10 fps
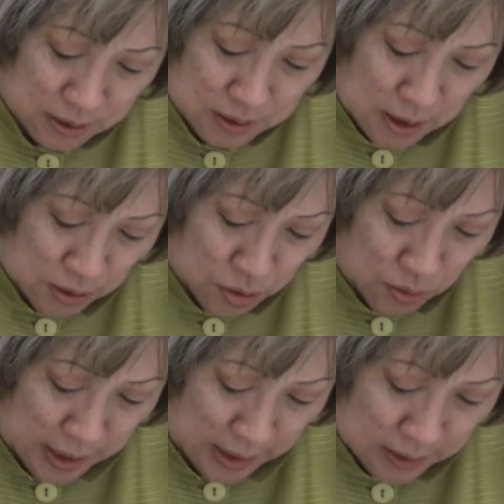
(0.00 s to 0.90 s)
the
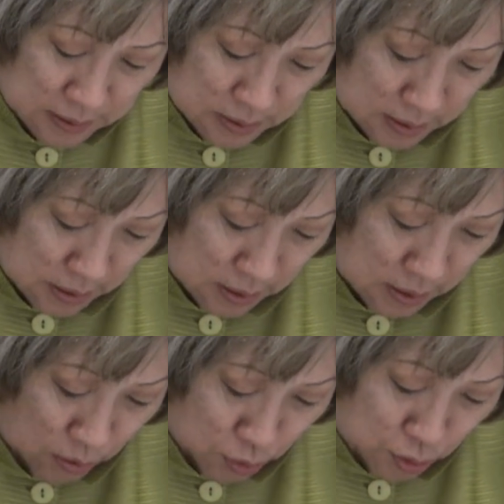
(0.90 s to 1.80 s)
council acts and it
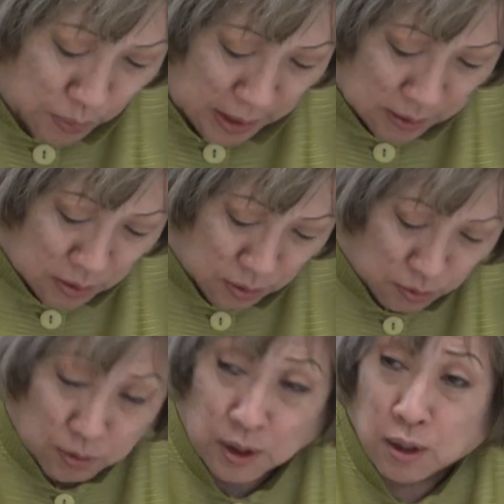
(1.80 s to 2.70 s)
goes back
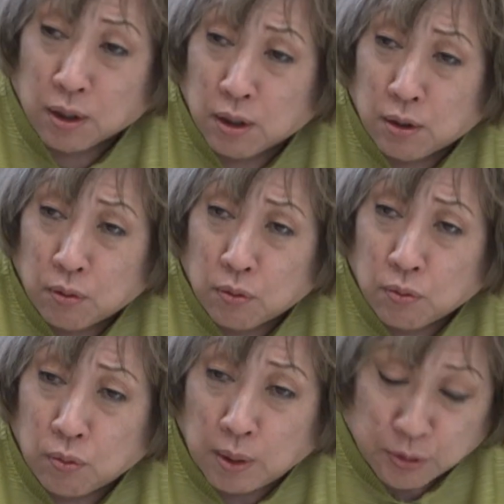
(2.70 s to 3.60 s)
to
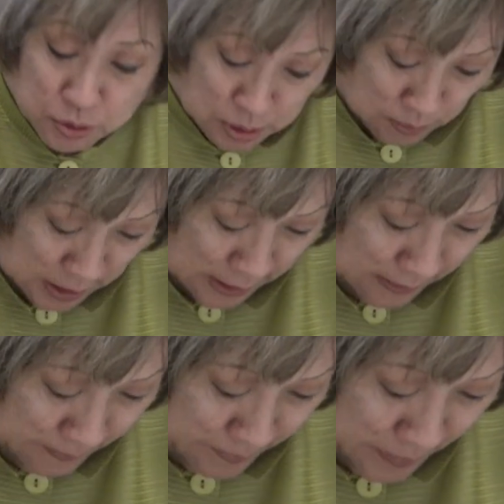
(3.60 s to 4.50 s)
Robert's
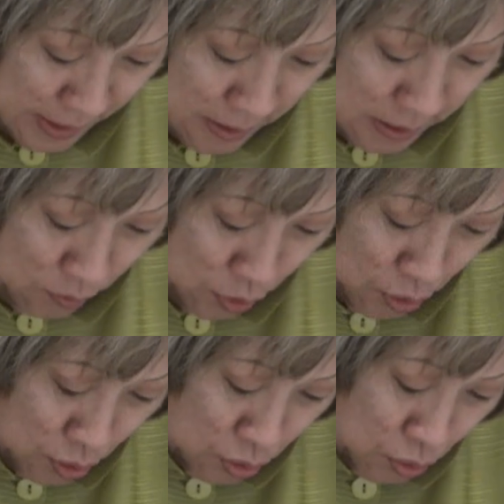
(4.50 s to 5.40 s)
committee. Then we're
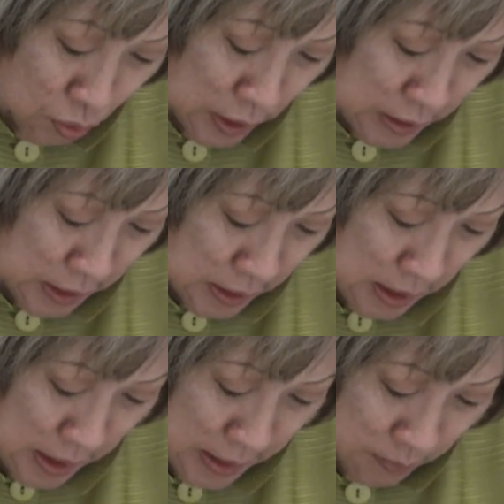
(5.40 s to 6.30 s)
going to do
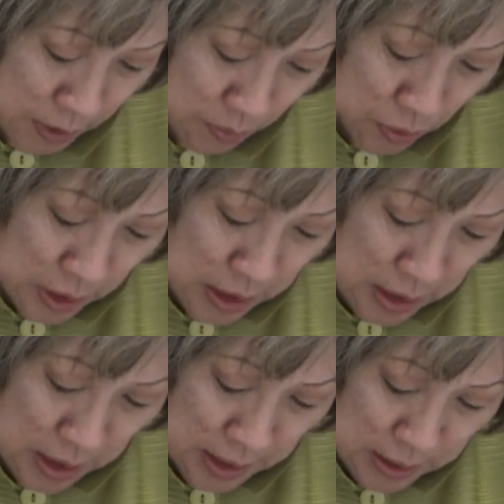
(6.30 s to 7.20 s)
agenda item number
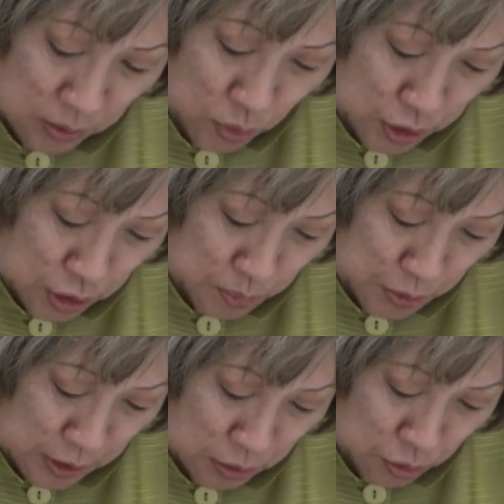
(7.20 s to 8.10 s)
9, which is
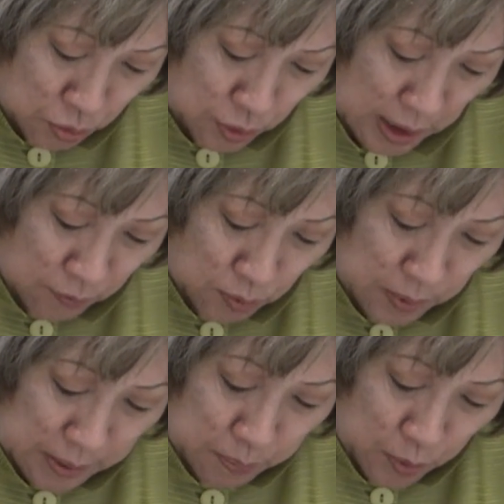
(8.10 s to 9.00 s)
potential travel
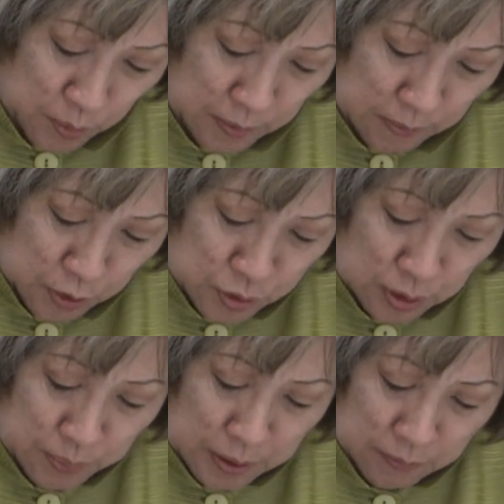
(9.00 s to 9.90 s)
by board members
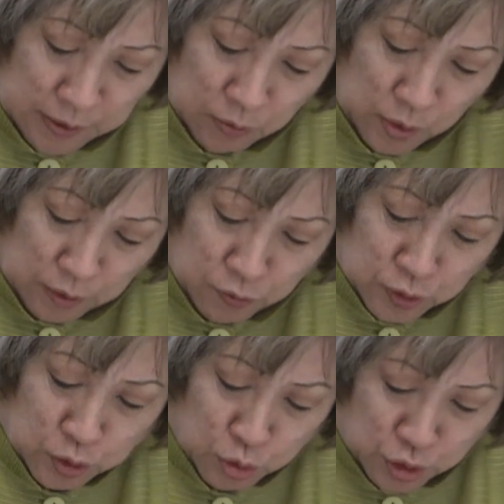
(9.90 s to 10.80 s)
to upcoming
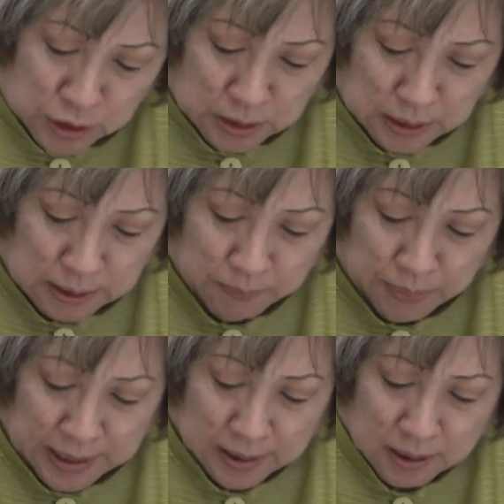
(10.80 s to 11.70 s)
Rail-Volution
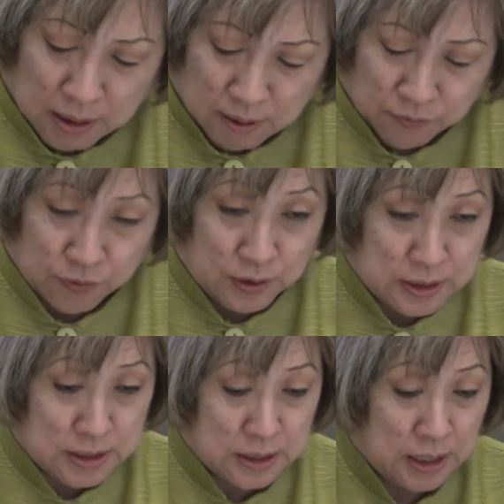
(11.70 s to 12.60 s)
Mpact
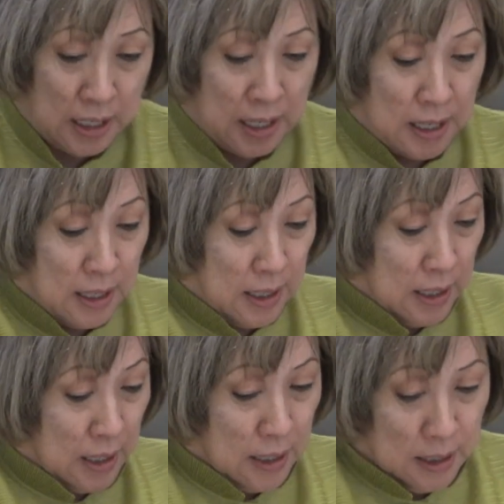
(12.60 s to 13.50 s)
conference.
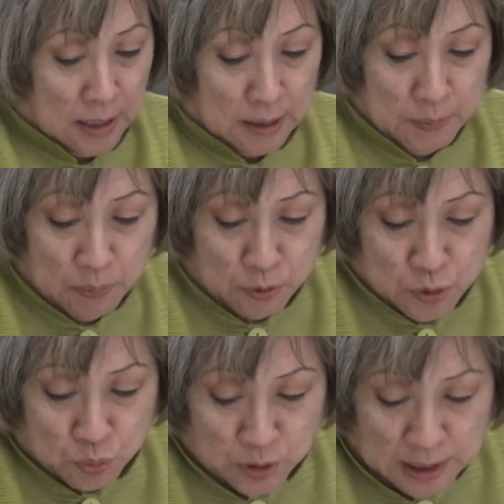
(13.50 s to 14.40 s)

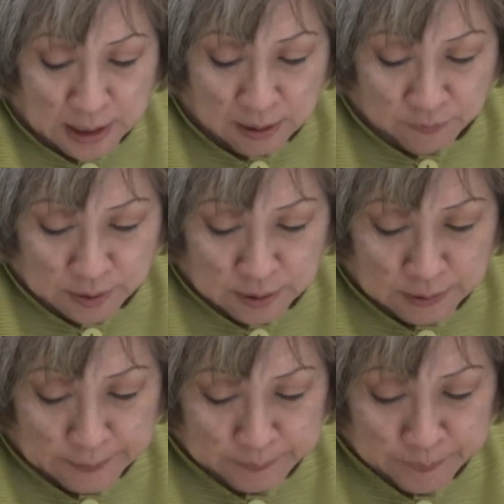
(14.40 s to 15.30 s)
Members, we have
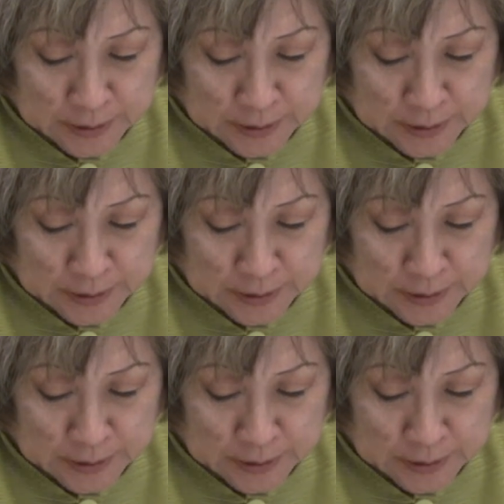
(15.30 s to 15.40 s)
a